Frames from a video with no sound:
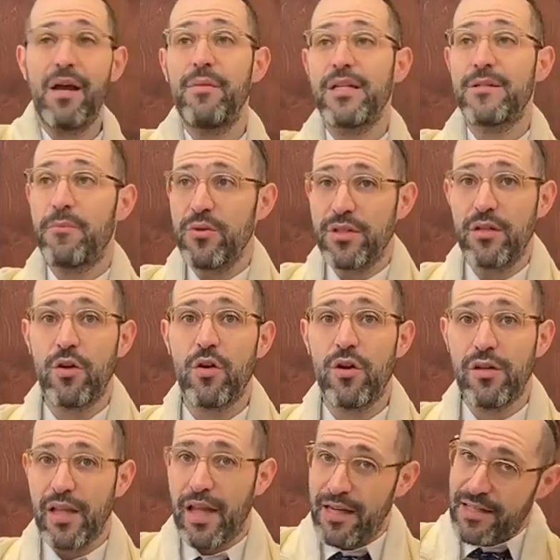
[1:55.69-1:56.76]
How am I supposed to turn
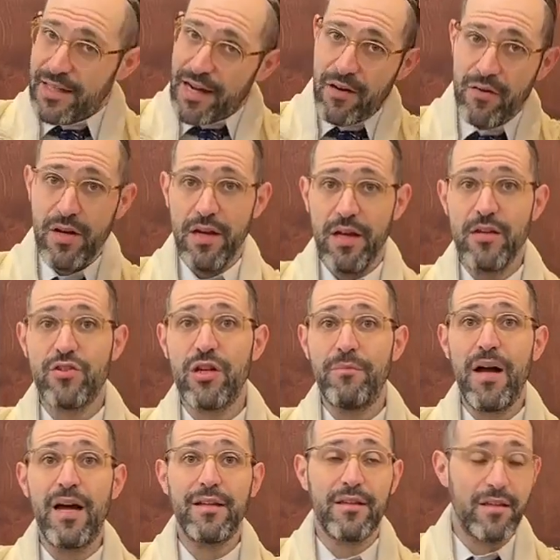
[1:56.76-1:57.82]
on lights now? It's
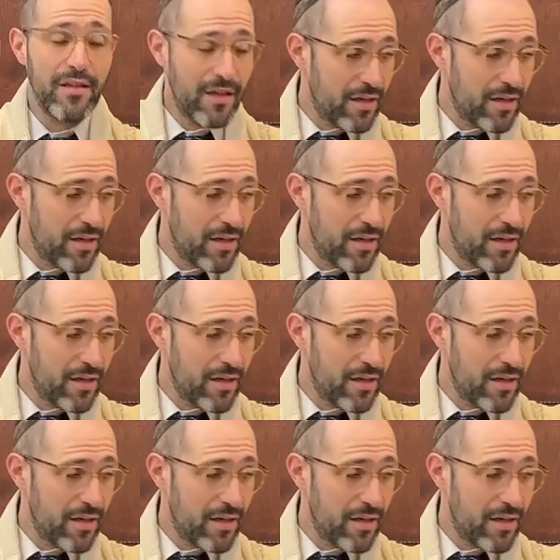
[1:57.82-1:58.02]
Shabbat.